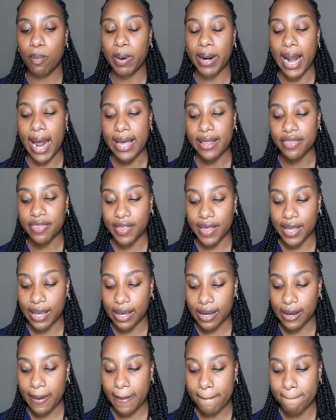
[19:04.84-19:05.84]
but I
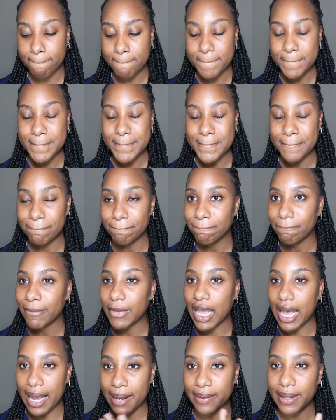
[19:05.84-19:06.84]
think
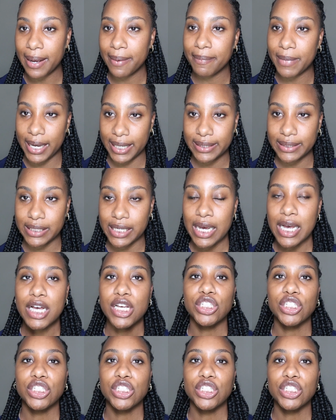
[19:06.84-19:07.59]
I, I might.